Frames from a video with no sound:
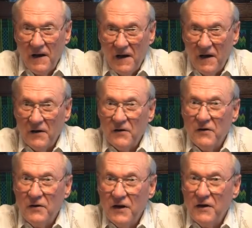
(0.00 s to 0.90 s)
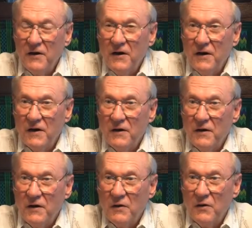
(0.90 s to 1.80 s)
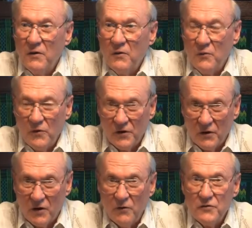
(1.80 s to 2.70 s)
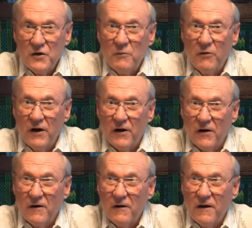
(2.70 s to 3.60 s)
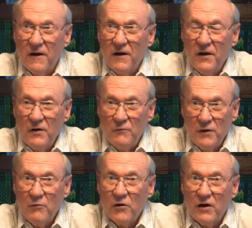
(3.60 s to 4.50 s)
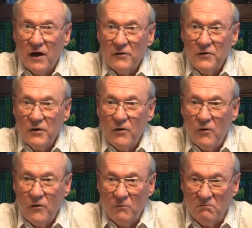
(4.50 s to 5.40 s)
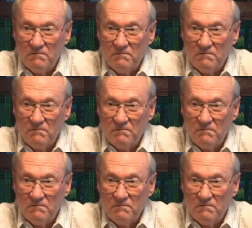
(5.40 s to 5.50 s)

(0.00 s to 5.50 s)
and then, with a closing prayer, we were allowed to go home.